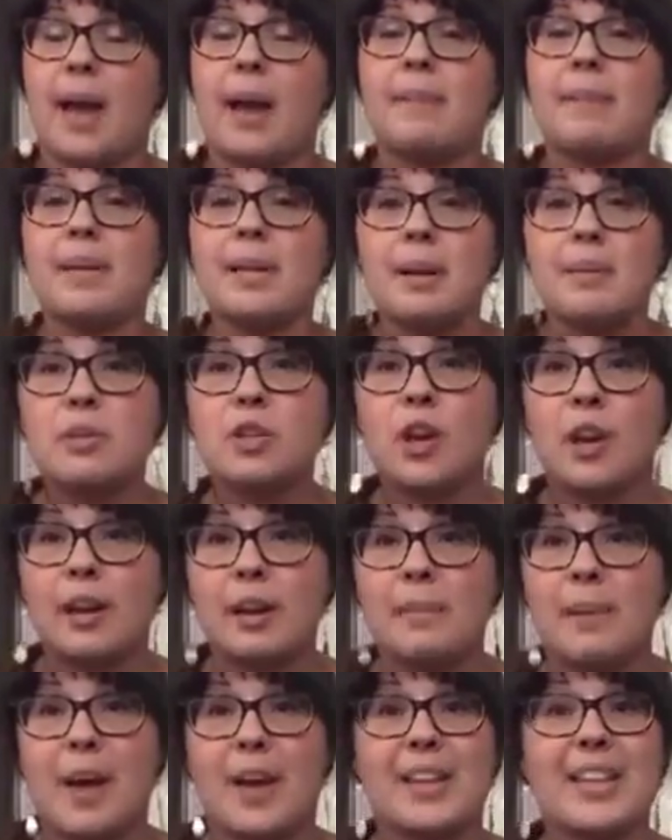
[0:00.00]
I mean, I'm
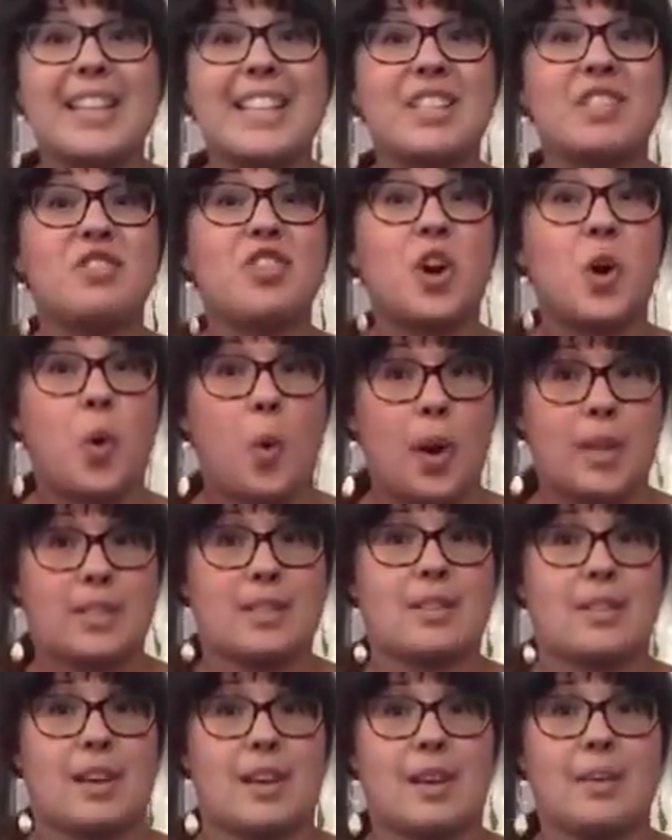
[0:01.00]
talking about he's
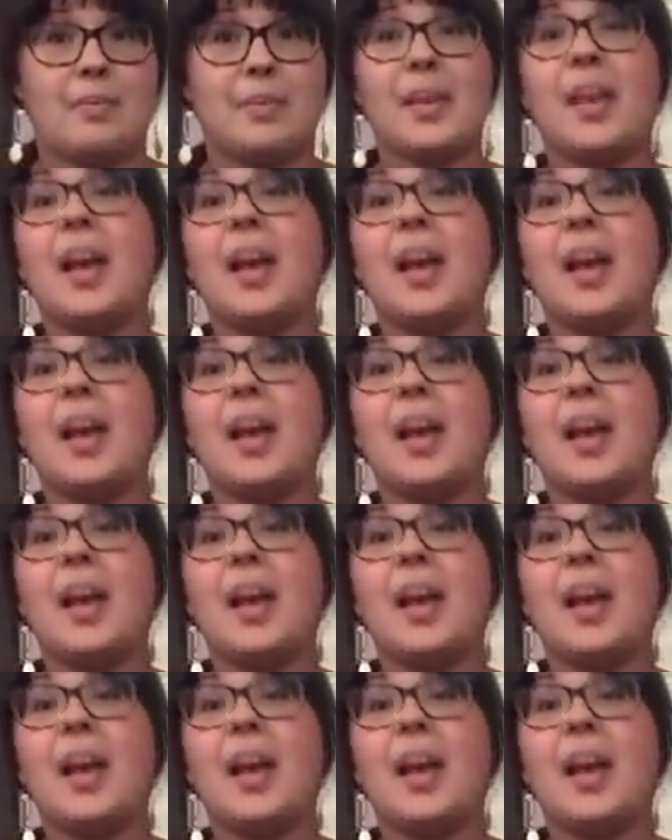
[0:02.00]
requested it.